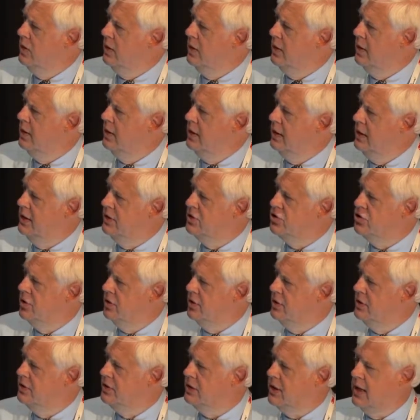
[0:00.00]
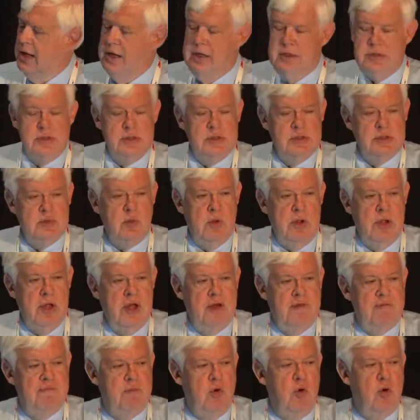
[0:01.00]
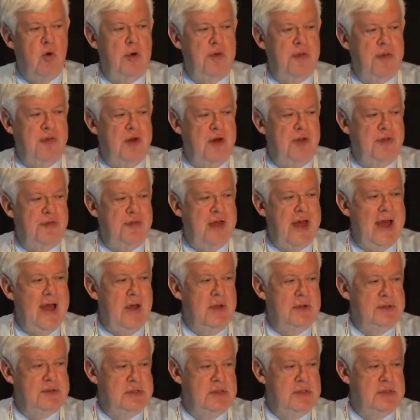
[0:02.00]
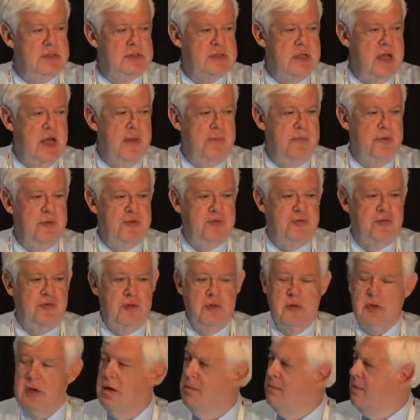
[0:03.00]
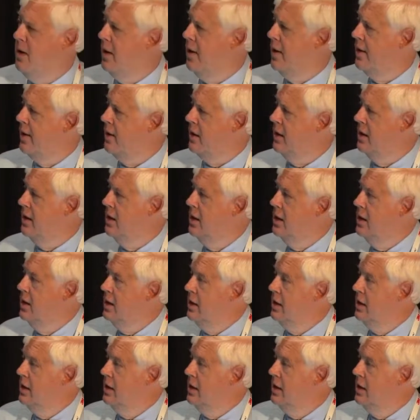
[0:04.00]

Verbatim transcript: in each of these cases, we have more than 1,000 samples for the commodity,